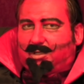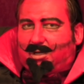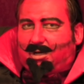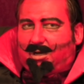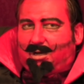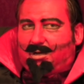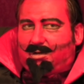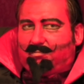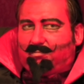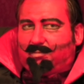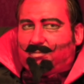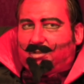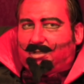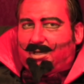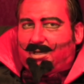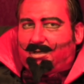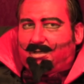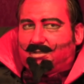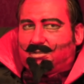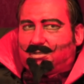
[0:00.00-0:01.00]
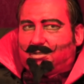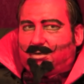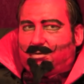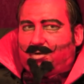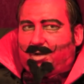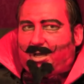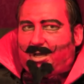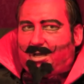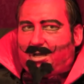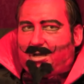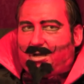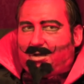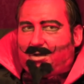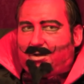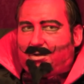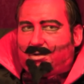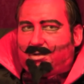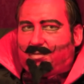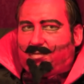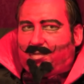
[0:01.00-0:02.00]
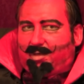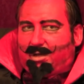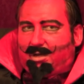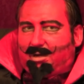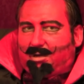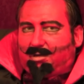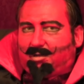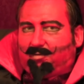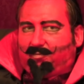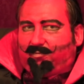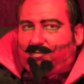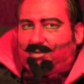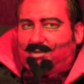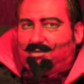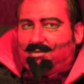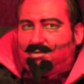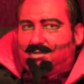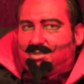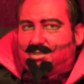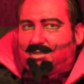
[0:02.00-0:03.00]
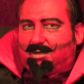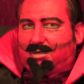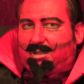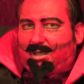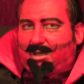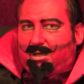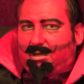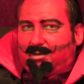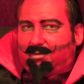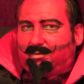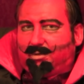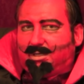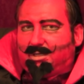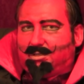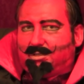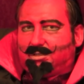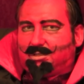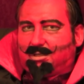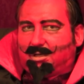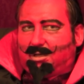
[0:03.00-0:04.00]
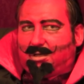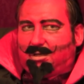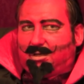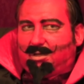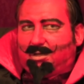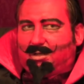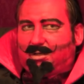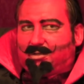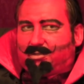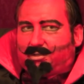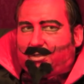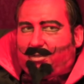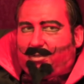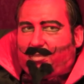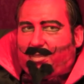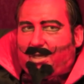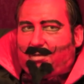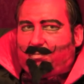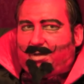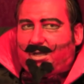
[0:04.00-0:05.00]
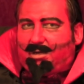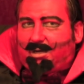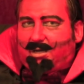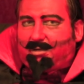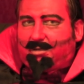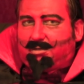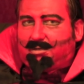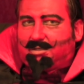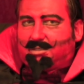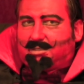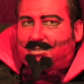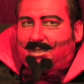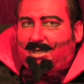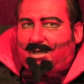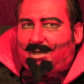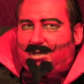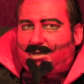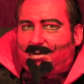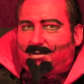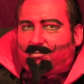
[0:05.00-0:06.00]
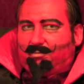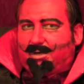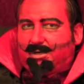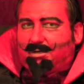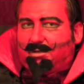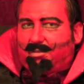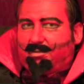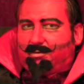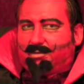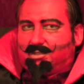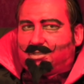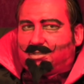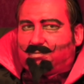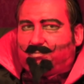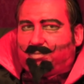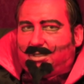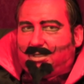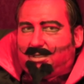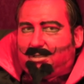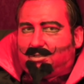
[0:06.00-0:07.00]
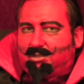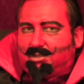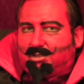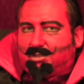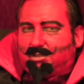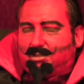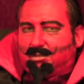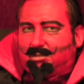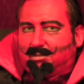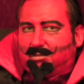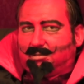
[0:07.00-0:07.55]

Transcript: Come, let us go down and there confuse their language, so that they may not understand one another's speech."